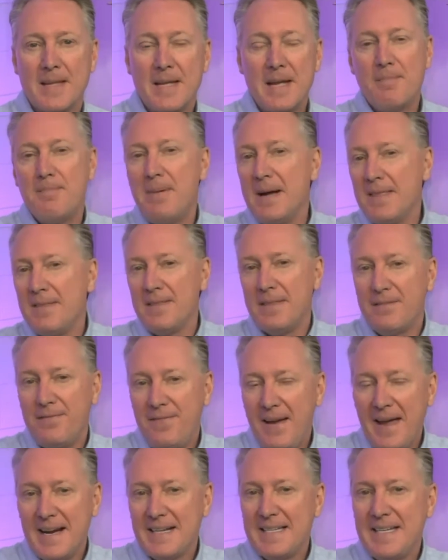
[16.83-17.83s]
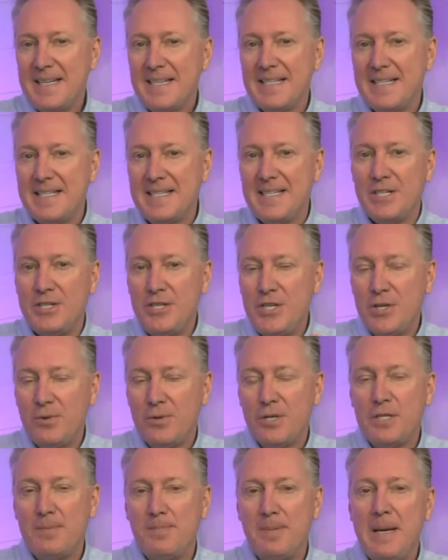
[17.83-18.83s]
But the fact is the
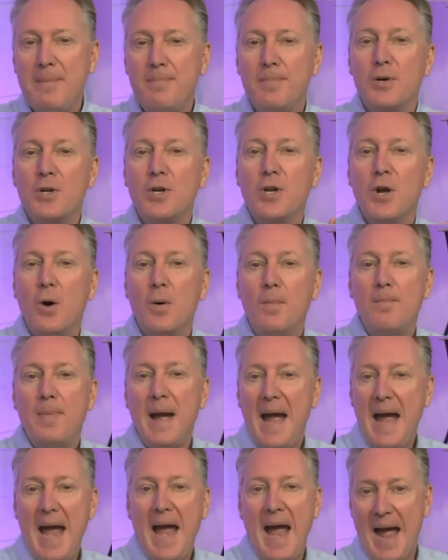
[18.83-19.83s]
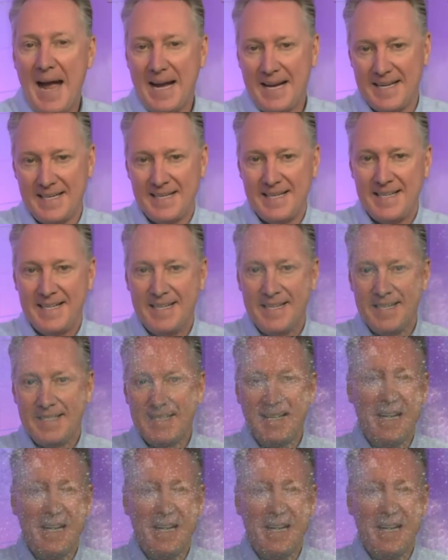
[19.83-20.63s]
Jewish people go back to